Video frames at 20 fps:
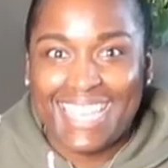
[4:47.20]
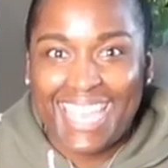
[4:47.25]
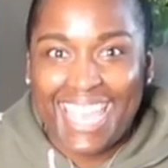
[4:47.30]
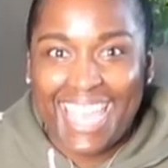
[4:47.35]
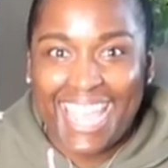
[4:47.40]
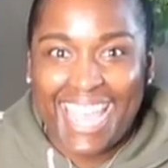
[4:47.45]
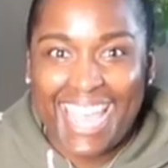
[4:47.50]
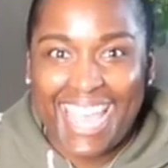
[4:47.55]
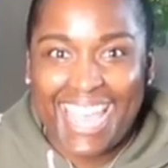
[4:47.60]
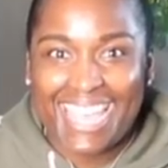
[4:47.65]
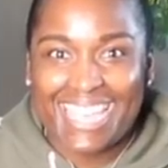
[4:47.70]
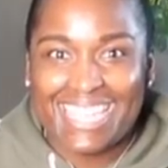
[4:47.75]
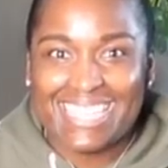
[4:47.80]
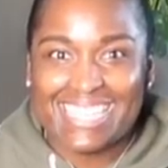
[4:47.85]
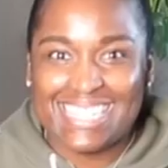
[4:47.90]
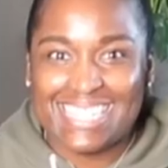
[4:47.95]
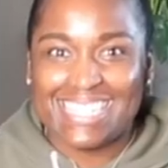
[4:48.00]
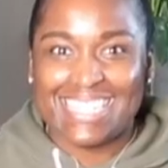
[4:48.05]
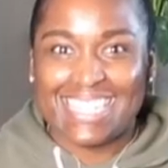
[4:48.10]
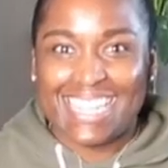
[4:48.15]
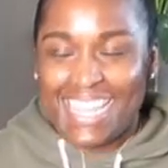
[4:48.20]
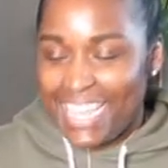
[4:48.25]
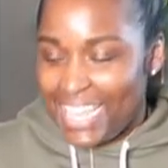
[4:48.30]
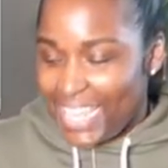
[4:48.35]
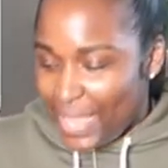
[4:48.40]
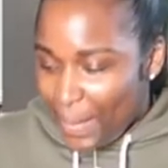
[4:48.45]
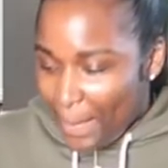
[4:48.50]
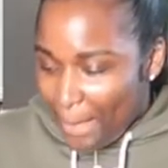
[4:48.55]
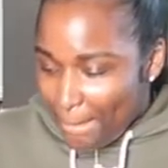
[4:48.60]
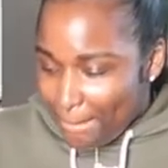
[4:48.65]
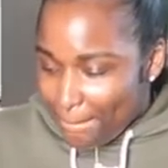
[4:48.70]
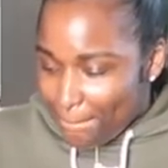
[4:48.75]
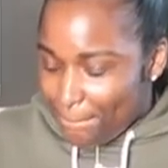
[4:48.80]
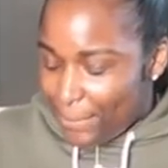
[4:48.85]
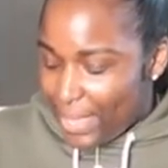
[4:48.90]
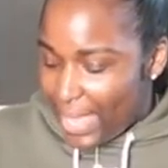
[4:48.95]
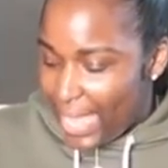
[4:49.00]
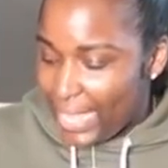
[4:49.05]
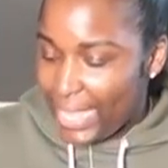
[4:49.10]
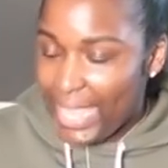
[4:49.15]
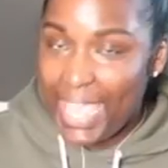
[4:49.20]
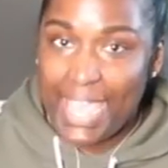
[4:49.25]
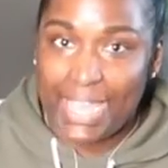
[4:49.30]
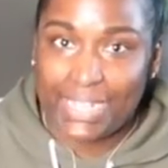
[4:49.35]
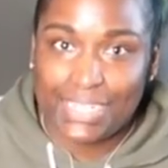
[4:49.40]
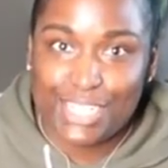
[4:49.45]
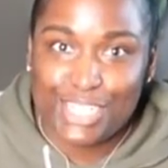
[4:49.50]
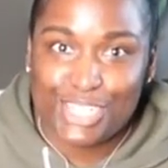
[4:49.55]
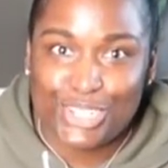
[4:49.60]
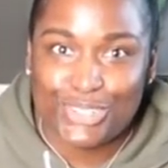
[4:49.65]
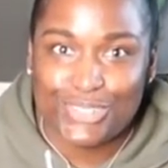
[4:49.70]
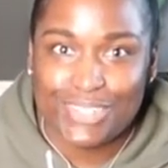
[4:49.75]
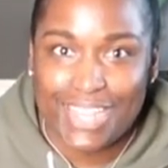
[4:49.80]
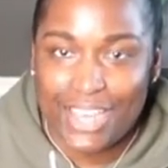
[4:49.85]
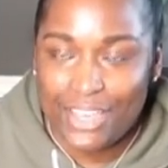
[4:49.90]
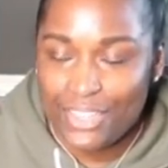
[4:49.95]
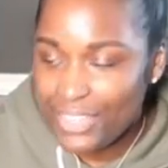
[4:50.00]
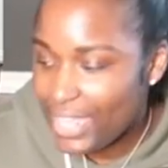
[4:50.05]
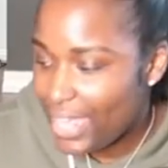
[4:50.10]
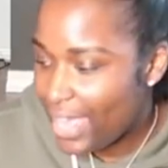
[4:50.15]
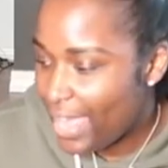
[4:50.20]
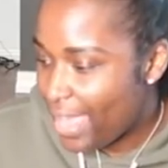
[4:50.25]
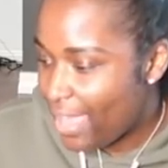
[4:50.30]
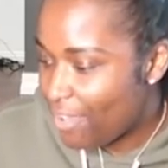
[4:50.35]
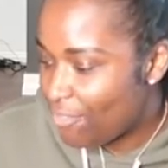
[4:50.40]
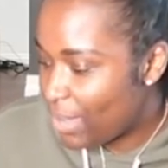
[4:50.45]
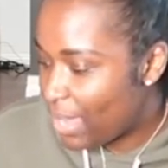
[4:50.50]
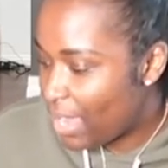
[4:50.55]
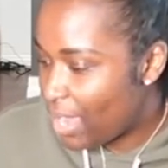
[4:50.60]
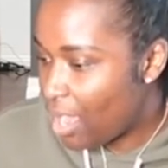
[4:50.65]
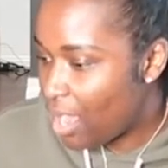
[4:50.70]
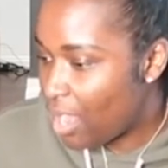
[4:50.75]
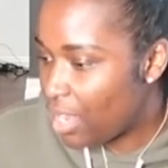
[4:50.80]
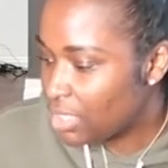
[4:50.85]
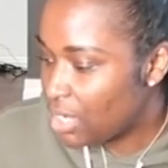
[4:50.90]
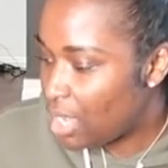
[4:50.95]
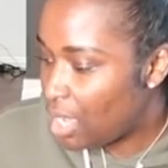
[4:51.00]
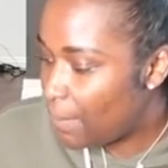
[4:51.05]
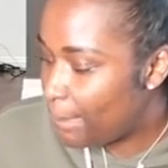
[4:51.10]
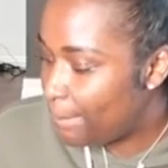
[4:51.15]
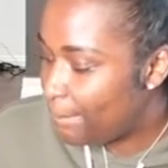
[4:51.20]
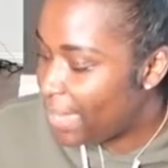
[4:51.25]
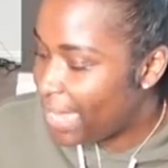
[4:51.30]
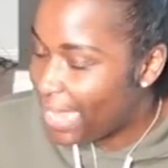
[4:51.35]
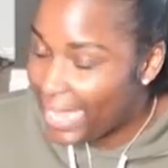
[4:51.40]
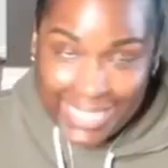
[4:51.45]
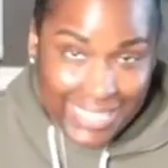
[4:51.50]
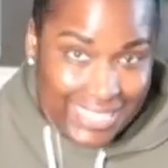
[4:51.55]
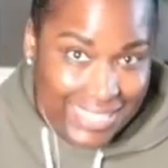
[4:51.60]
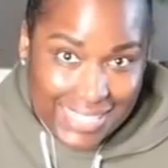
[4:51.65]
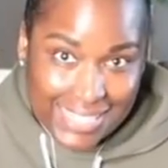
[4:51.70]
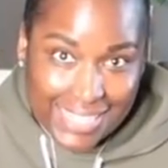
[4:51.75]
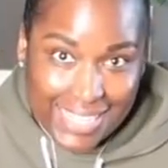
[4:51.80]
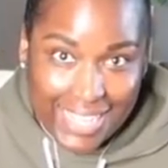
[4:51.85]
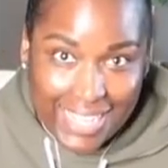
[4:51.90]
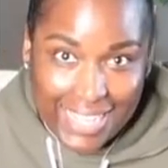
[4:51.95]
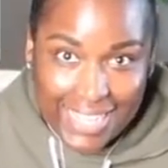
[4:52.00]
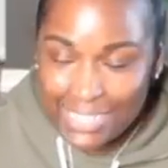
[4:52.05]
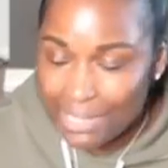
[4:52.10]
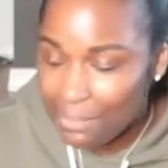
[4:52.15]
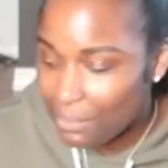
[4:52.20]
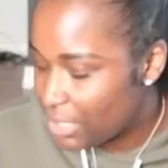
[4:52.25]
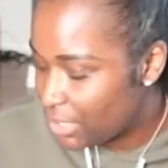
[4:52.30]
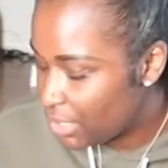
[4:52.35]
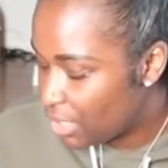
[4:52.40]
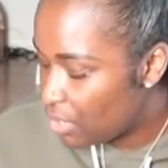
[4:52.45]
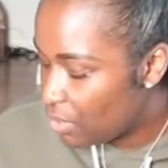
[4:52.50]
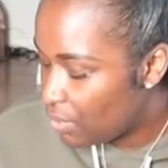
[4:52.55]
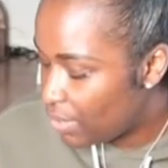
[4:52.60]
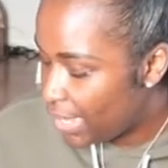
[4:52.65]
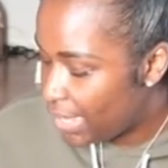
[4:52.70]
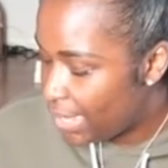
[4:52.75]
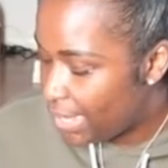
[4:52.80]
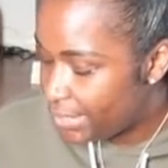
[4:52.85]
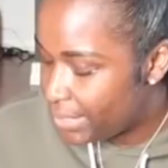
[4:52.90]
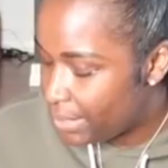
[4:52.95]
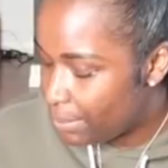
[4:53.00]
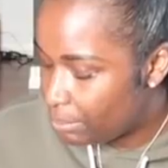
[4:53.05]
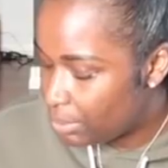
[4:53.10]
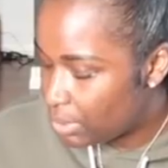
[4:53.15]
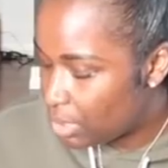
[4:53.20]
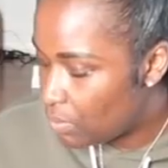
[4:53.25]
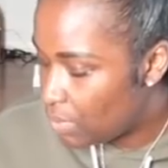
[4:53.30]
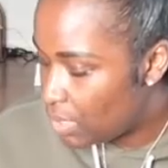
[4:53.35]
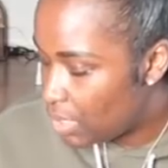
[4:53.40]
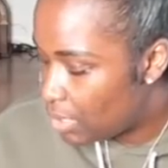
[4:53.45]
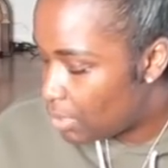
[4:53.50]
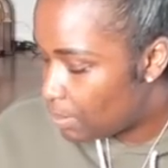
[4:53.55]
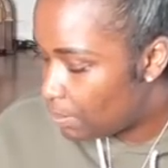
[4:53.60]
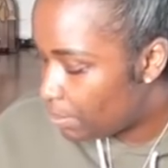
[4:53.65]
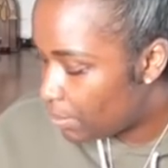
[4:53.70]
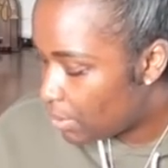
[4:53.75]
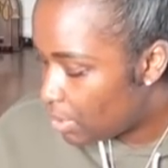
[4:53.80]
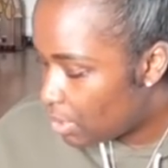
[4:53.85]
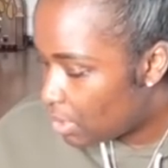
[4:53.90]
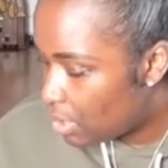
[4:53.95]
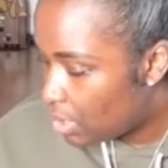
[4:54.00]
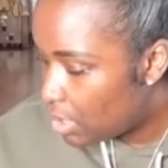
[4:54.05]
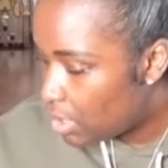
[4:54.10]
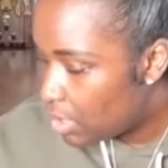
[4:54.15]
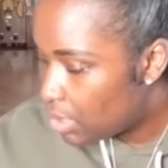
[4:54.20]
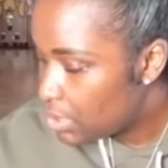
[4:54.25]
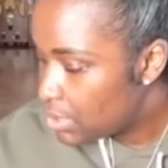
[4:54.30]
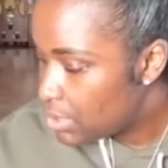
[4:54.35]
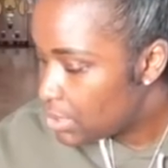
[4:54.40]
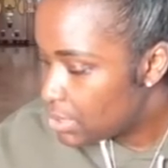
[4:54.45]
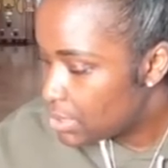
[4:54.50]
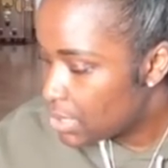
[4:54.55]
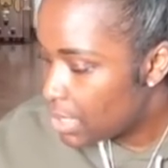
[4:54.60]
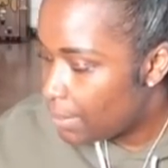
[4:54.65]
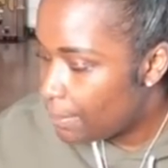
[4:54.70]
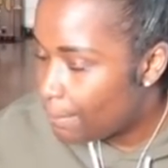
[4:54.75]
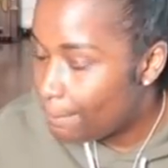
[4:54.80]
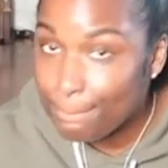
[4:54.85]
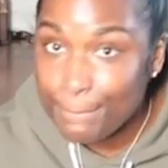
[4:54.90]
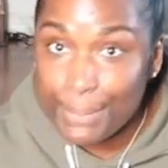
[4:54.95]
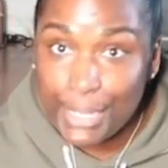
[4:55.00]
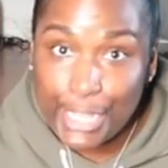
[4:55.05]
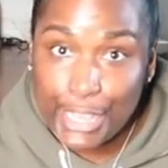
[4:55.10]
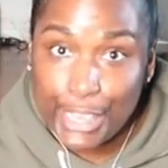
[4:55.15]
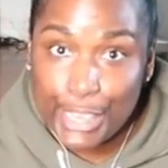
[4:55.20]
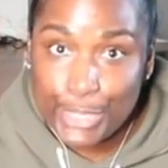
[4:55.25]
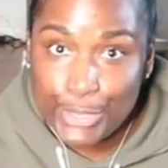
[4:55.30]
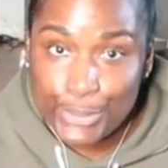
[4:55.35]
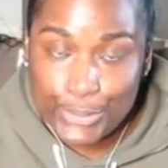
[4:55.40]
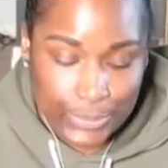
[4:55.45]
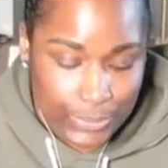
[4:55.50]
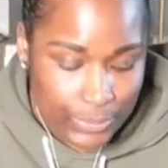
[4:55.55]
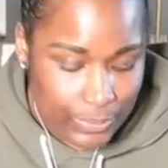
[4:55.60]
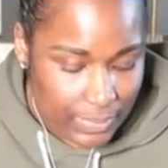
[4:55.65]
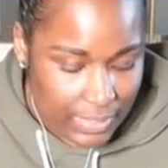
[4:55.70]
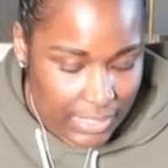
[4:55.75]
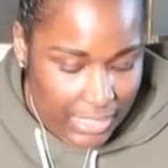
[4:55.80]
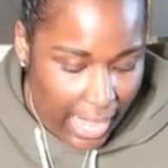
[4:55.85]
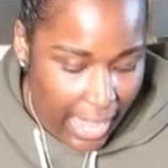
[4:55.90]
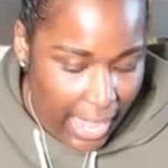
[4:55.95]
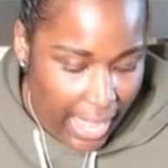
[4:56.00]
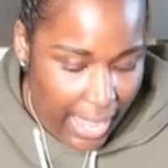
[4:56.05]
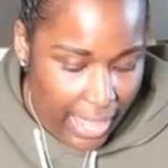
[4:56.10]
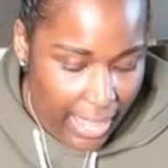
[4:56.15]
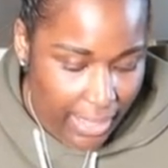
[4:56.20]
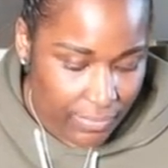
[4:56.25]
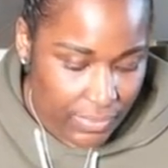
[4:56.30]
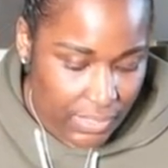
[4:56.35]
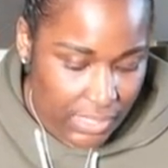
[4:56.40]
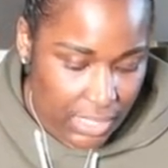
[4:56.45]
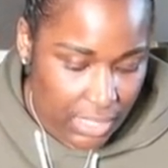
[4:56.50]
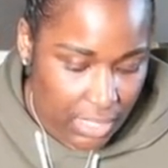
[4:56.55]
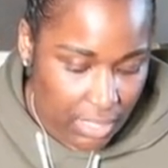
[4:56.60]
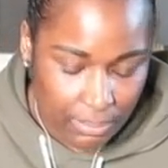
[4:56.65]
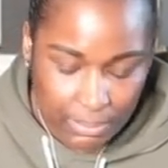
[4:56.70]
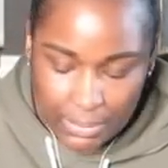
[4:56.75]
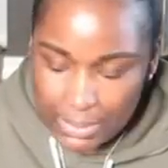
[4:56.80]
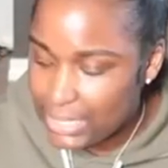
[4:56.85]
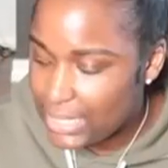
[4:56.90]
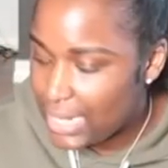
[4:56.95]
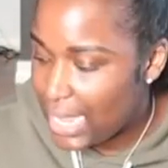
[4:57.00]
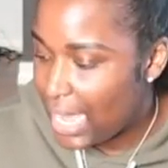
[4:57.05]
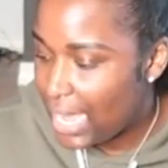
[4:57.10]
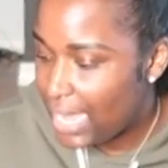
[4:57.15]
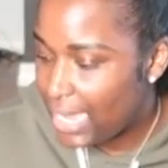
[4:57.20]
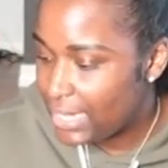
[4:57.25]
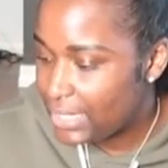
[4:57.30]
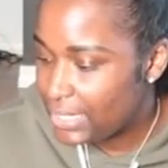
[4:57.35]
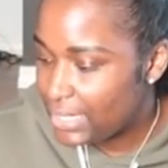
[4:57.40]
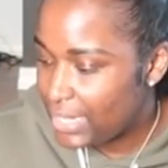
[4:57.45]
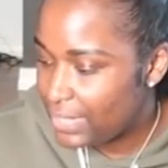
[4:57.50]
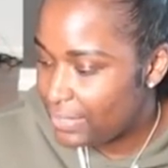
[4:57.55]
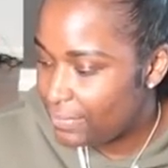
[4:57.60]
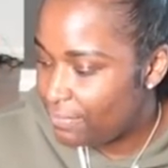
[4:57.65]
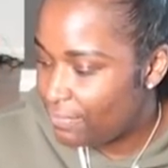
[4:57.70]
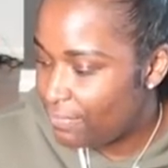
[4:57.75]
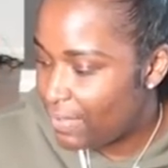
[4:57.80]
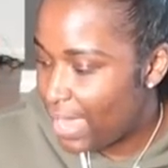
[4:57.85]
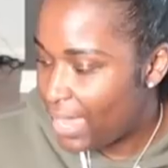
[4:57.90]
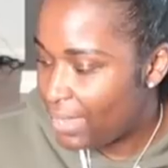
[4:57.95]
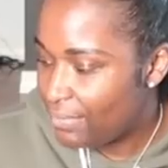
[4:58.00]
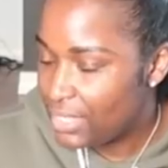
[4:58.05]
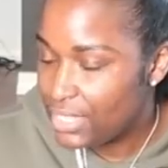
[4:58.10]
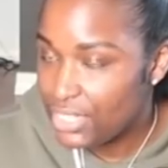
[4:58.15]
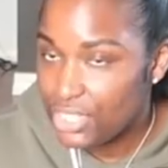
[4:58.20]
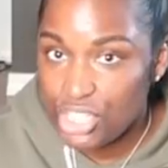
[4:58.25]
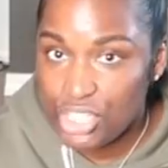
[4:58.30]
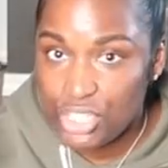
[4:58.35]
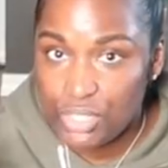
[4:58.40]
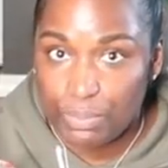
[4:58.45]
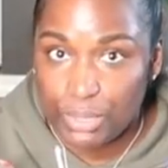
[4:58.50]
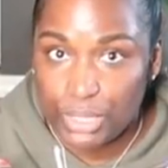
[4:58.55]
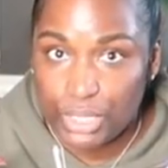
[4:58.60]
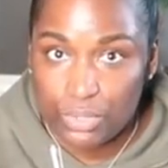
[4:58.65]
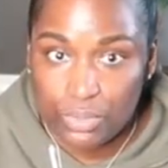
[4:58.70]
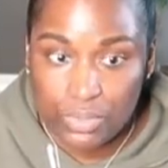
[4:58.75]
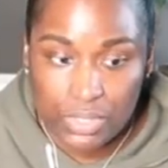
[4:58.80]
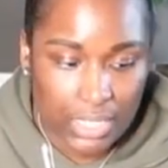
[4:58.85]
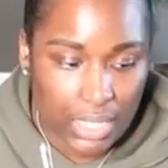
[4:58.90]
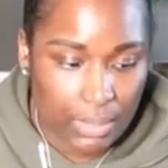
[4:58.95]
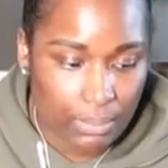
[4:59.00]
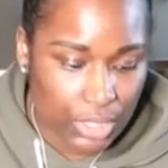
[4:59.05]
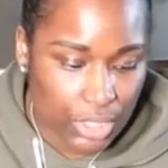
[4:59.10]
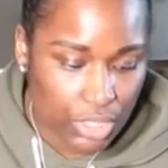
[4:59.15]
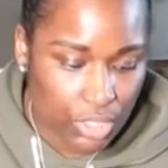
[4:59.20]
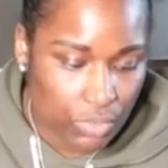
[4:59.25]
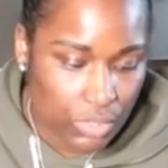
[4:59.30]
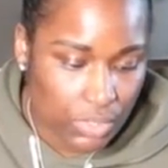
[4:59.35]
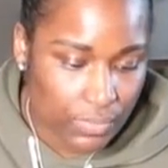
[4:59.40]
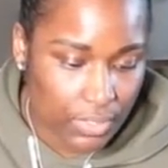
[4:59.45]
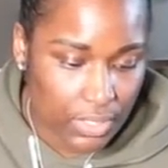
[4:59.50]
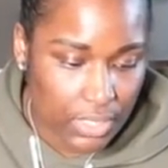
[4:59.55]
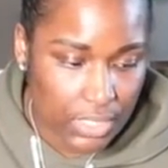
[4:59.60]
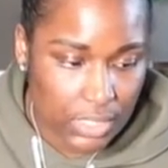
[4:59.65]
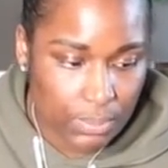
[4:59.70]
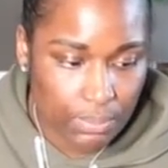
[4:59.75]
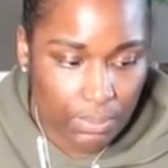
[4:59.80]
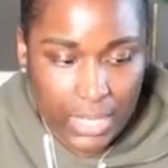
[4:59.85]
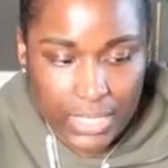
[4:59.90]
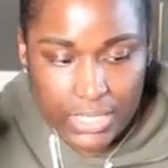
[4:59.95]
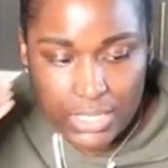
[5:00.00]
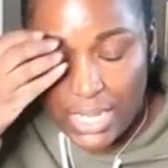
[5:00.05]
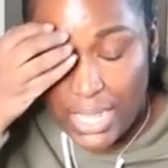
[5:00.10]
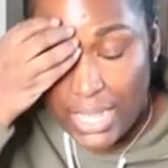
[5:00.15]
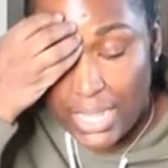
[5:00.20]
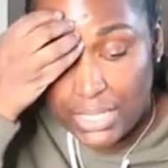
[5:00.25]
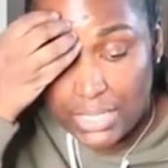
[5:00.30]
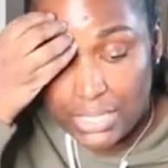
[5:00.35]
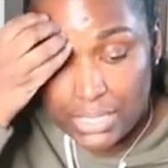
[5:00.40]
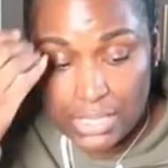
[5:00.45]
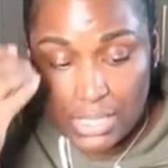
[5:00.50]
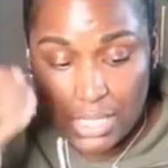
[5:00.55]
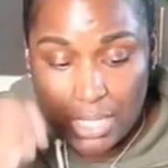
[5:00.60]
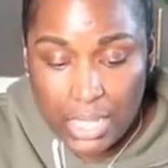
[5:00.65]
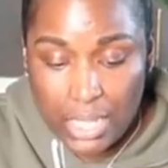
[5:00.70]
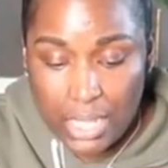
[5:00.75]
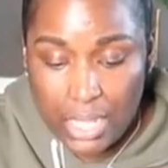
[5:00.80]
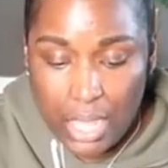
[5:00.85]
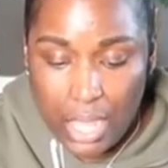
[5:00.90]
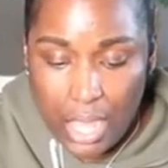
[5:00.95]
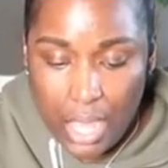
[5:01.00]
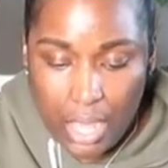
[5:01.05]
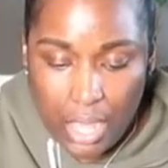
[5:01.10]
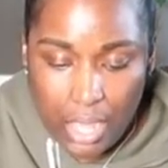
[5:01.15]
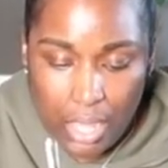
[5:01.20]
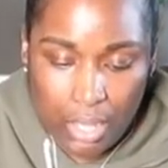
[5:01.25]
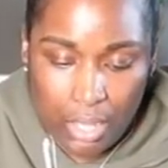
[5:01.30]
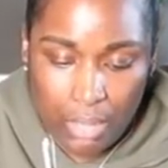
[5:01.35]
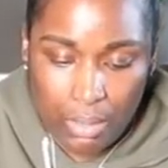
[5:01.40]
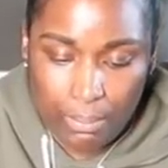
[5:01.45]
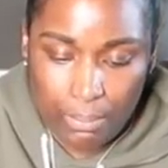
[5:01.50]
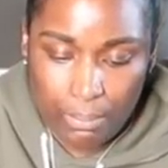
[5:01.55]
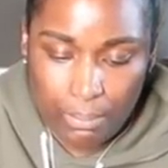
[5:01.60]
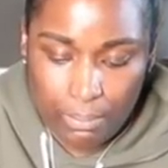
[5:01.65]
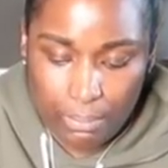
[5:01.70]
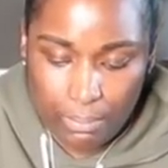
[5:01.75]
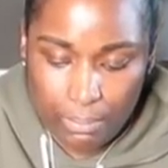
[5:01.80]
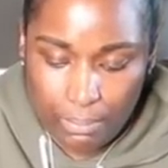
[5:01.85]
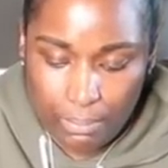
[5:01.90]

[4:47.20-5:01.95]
Hey guys, back at it. So now that I have my heart all painted, I'm gonna go ahead and blow up some balloons. I have some 9 and 5-inch balloons that I'm gonna use for this project. I